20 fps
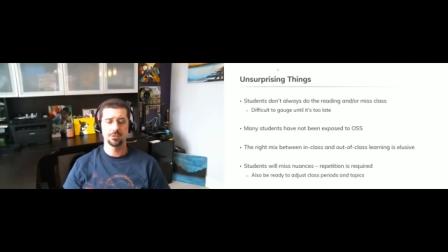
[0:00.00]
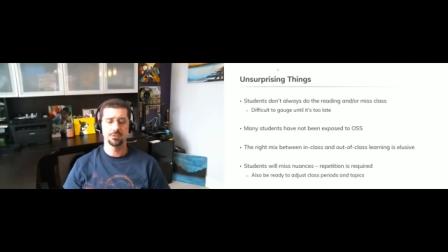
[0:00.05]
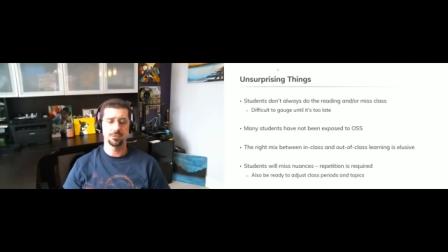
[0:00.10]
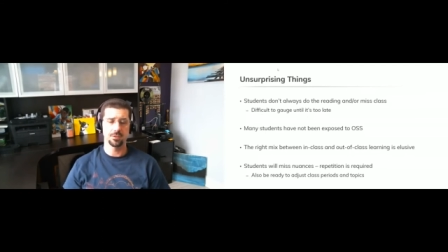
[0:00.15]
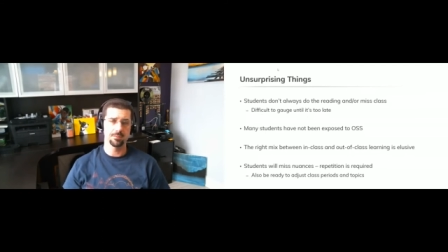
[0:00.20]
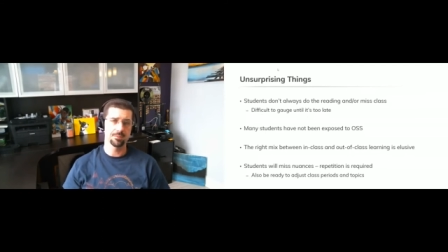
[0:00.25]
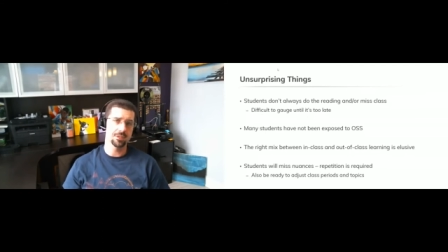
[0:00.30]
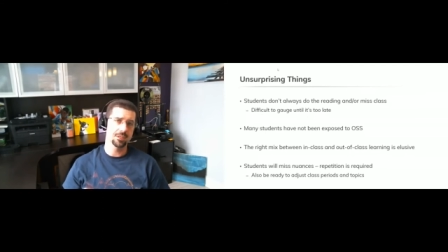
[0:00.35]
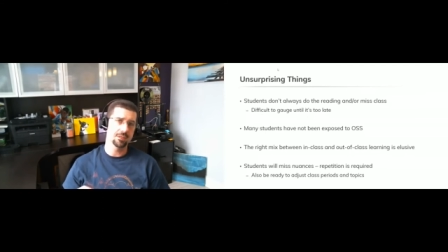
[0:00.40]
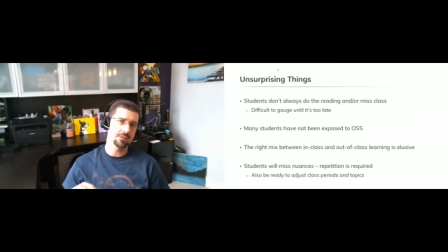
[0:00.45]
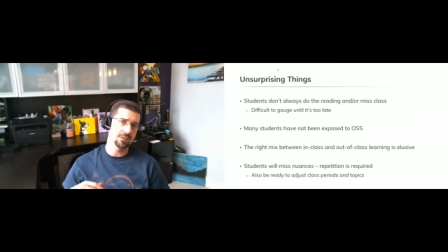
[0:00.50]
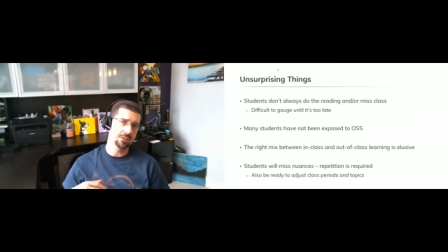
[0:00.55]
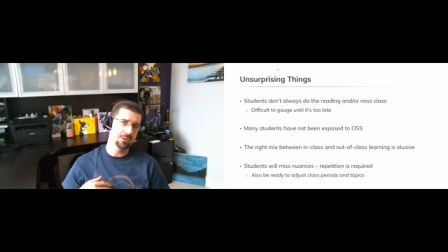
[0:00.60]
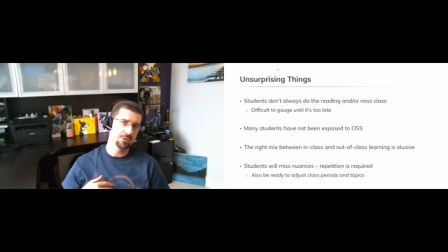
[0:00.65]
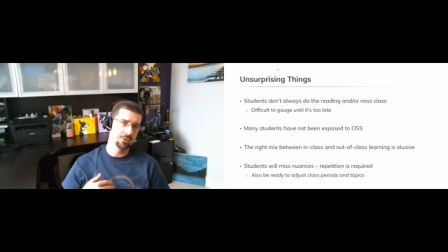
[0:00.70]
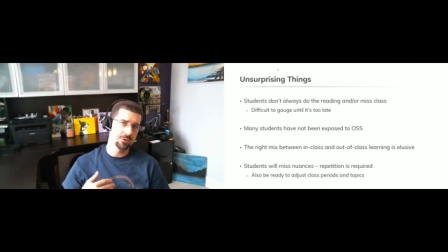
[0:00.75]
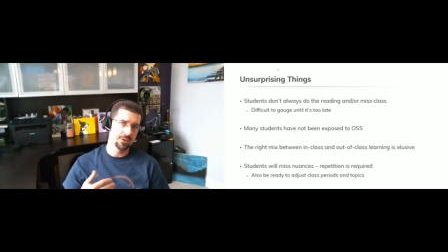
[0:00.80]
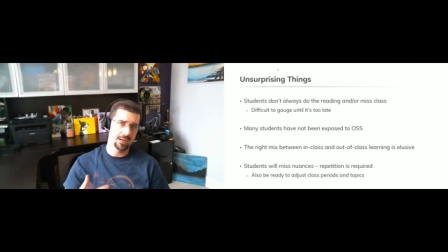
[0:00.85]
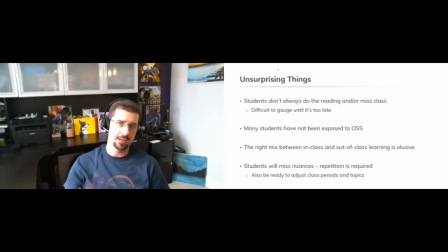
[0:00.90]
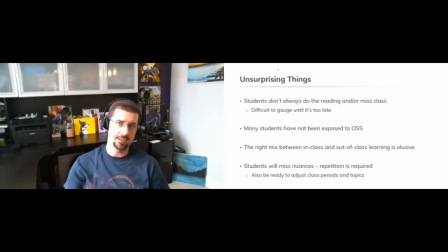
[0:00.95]
something that
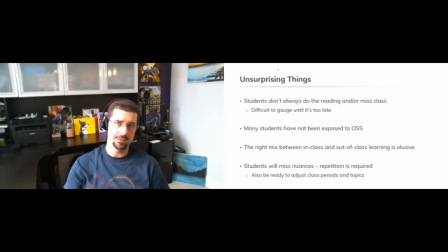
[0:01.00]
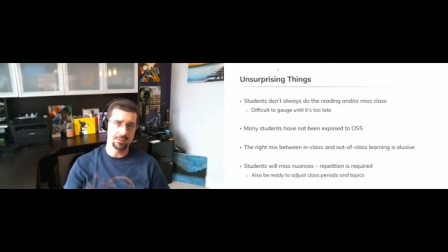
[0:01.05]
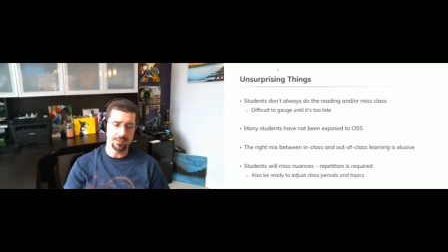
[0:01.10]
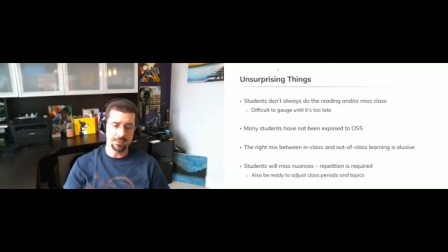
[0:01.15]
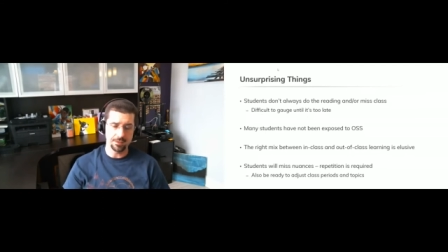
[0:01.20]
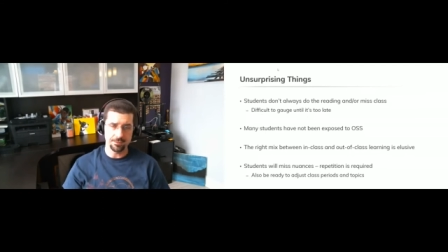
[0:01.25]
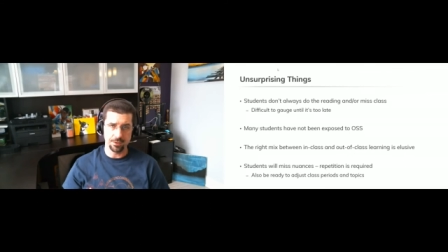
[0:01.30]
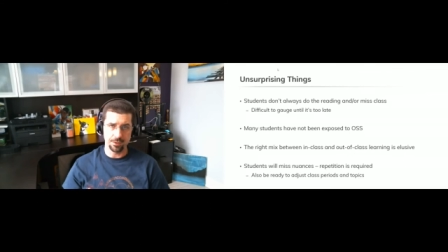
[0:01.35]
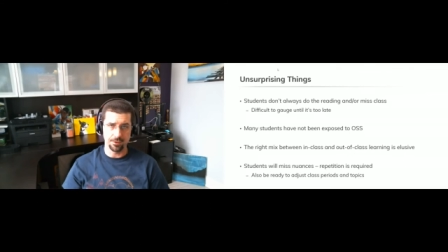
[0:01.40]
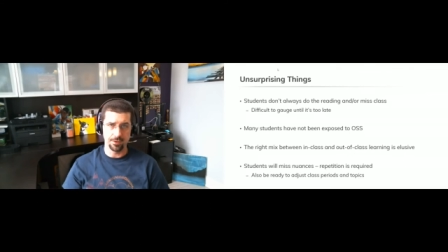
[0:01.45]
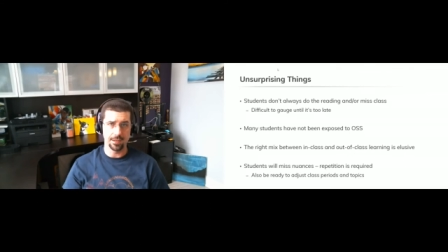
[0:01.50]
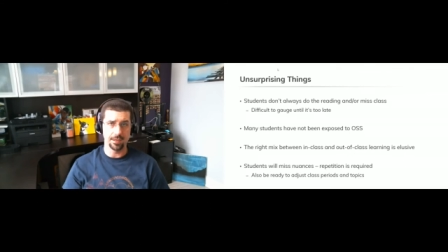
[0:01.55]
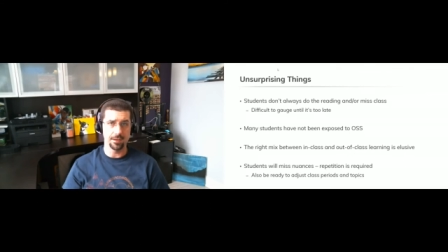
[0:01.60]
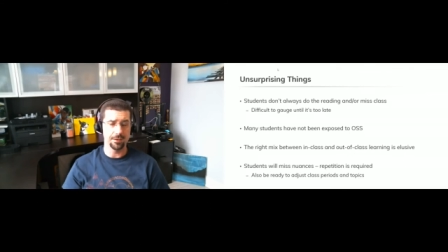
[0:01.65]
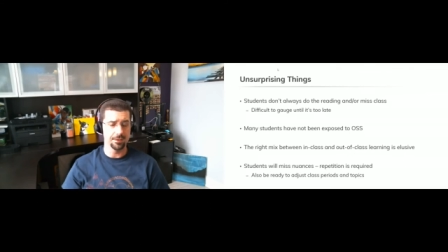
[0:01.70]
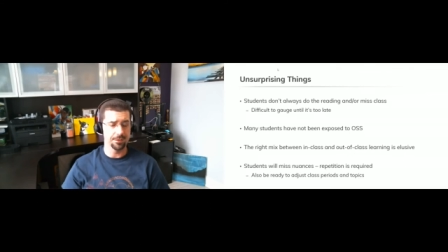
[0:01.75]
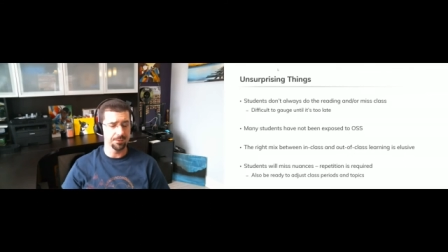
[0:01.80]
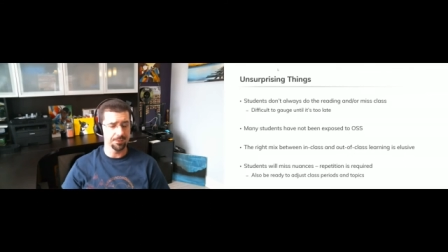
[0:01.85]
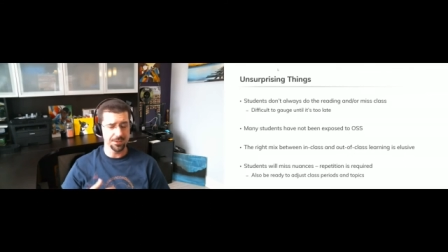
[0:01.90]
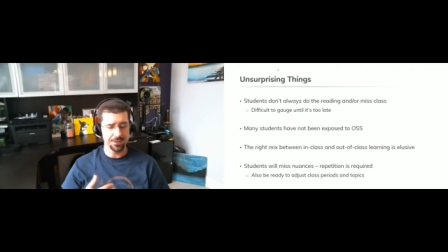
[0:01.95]
you and I take for
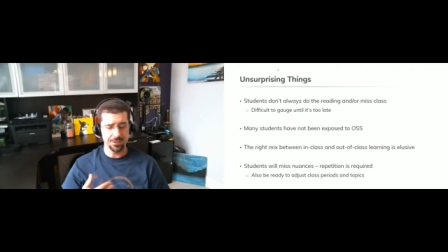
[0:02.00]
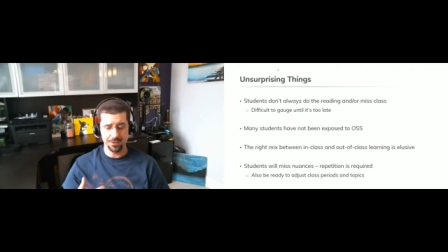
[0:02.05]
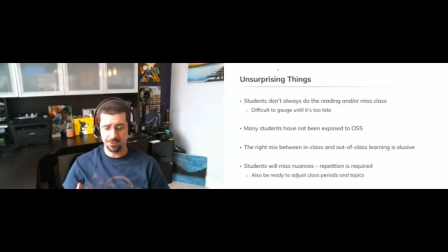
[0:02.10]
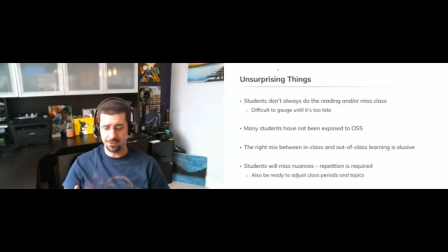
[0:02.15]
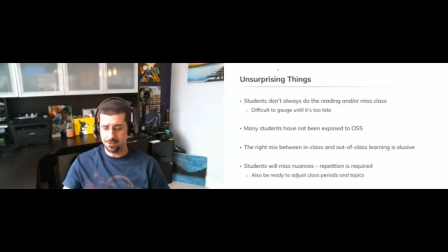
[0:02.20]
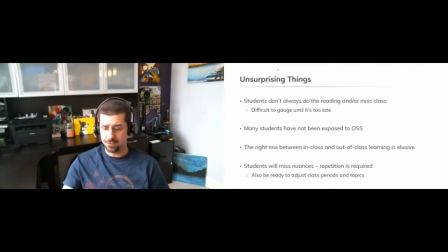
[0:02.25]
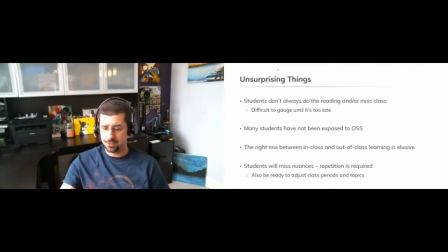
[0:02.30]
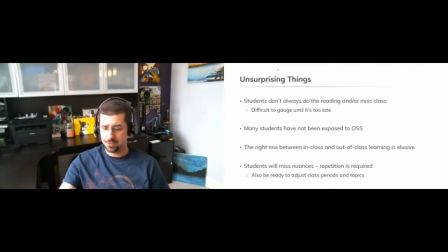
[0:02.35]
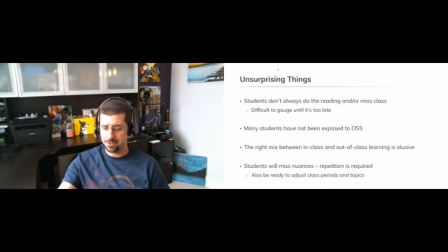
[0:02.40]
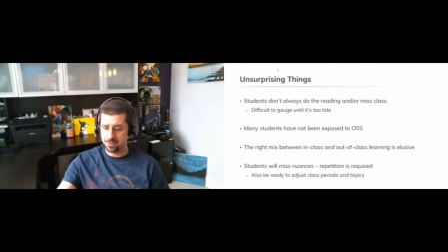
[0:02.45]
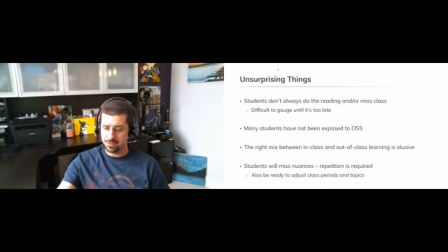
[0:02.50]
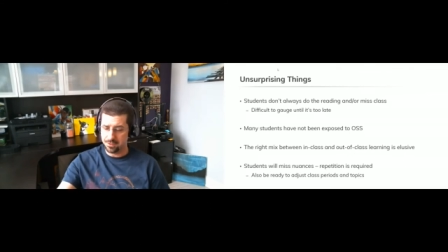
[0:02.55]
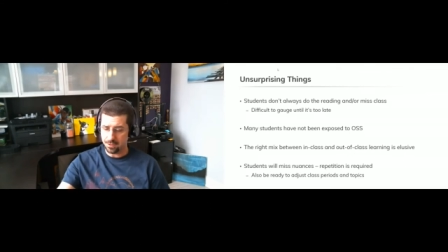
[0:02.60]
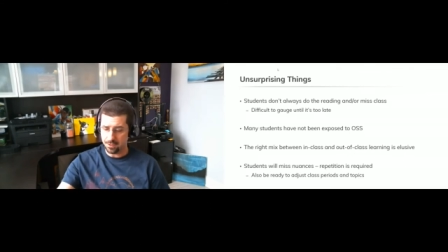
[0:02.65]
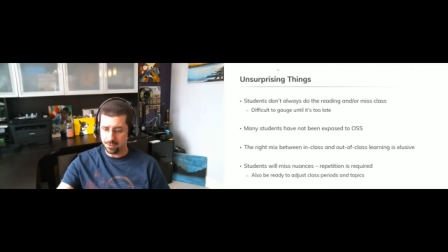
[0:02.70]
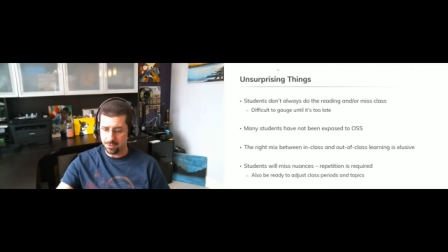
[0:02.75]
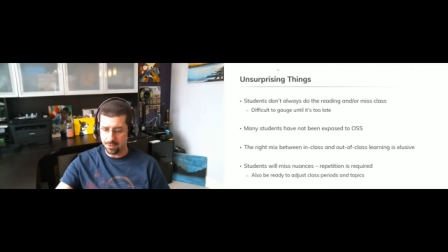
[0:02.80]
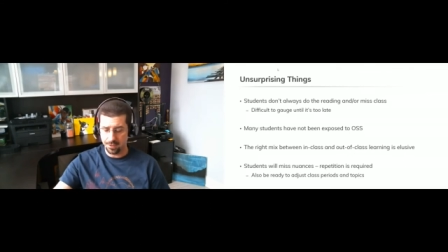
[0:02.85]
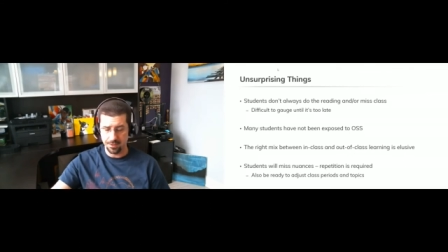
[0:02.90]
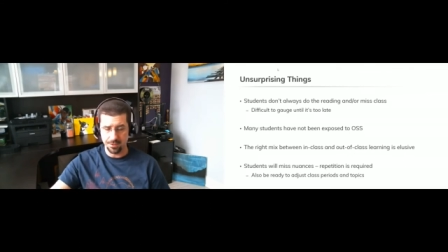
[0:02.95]
granted or we just
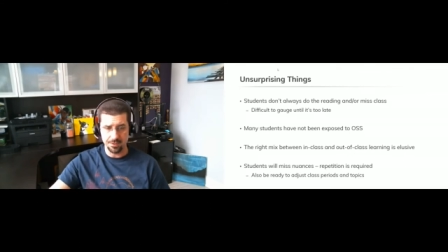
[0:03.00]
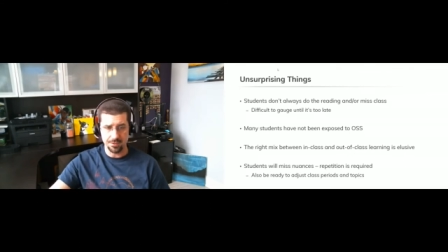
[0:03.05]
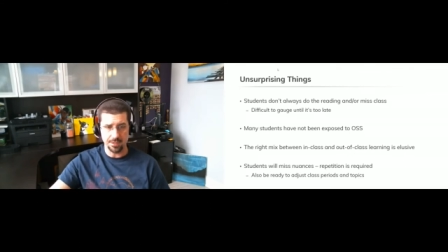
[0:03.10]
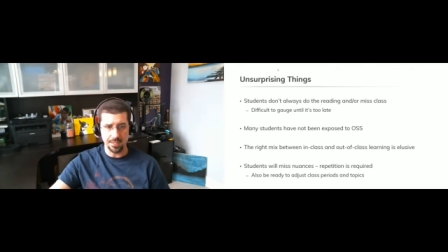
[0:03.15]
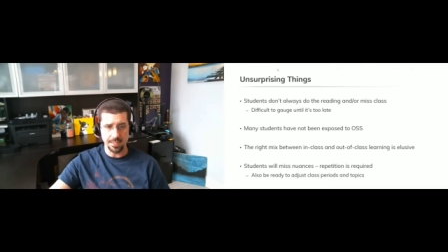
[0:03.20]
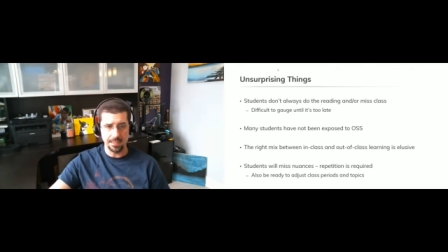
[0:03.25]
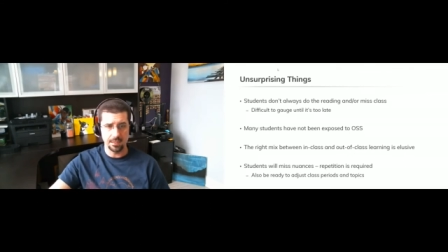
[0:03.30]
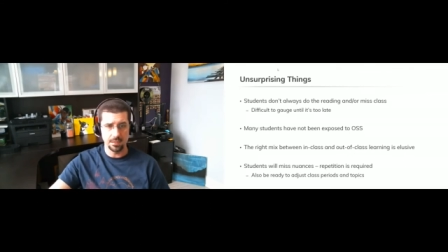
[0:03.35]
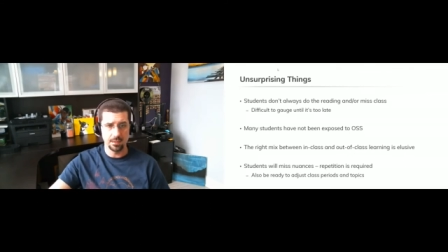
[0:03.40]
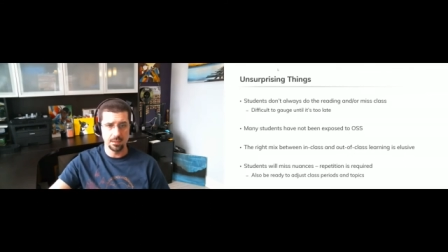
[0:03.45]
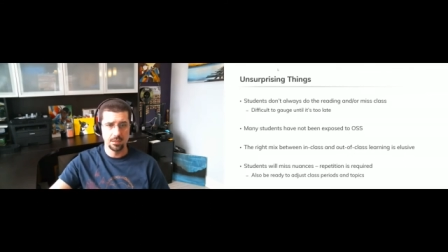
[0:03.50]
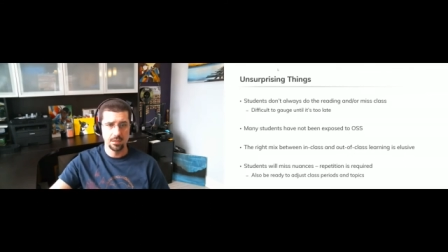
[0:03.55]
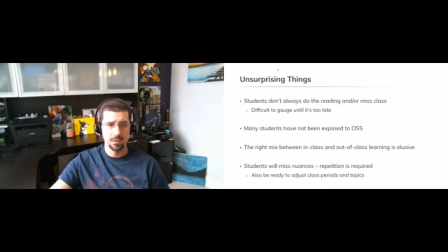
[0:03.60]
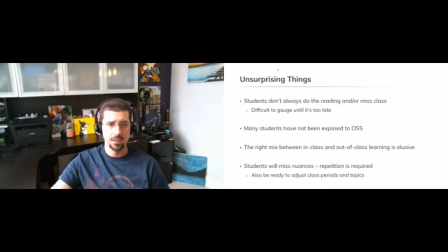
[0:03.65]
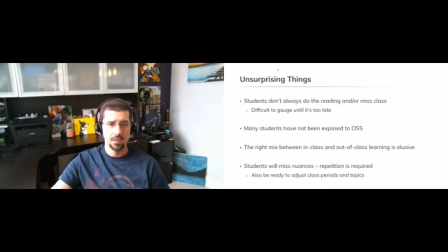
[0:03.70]
intrinsically understand.